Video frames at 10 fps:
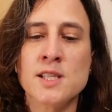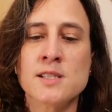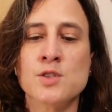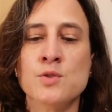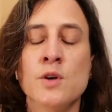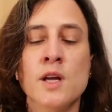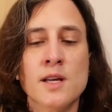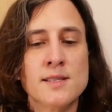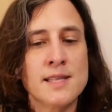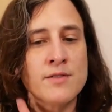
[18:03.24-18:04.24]
6 to
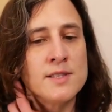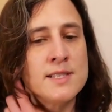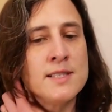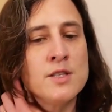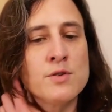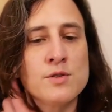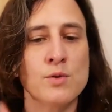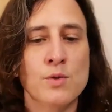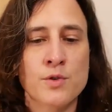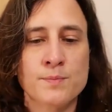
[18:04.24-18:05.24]
17 years
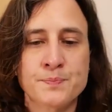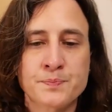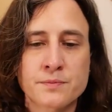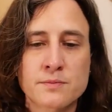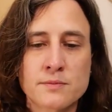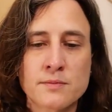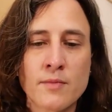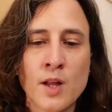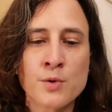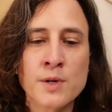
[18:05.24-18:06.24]
old.
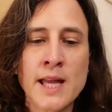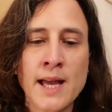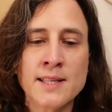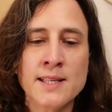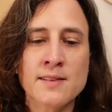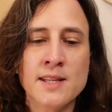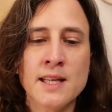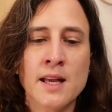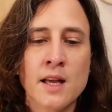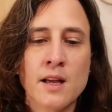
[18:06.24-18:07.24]
Regarding
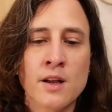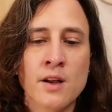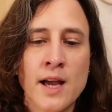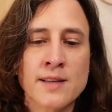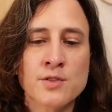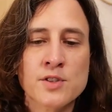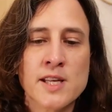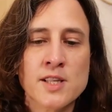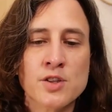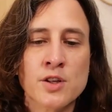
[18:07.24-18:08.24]
the
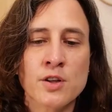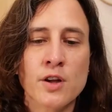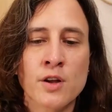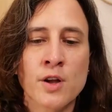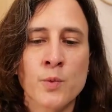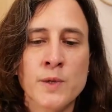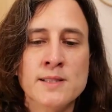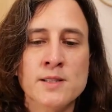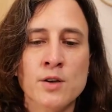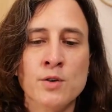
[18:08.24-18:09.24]
association
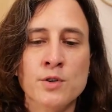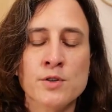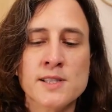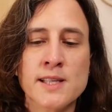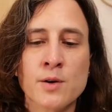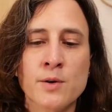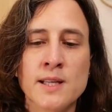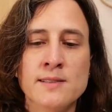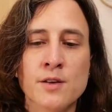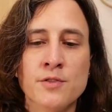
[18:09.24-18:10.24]
with
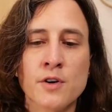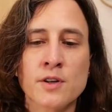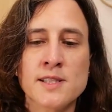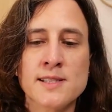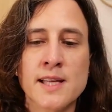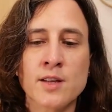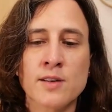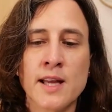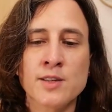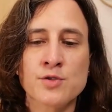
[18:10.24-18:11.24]
glucosteroids for the
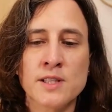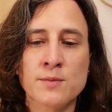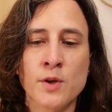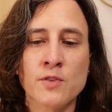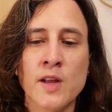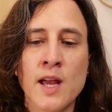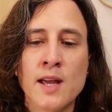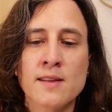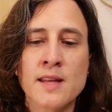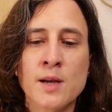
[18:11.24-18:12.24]
second-line treatment,
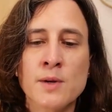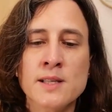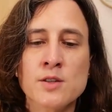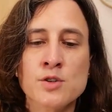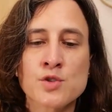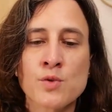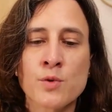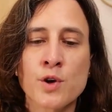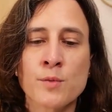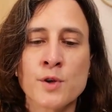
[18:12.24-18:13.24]
there is a
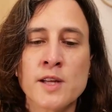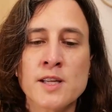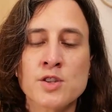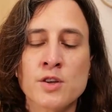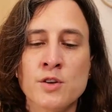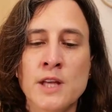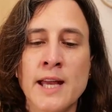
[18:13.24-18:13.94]
strong recommendation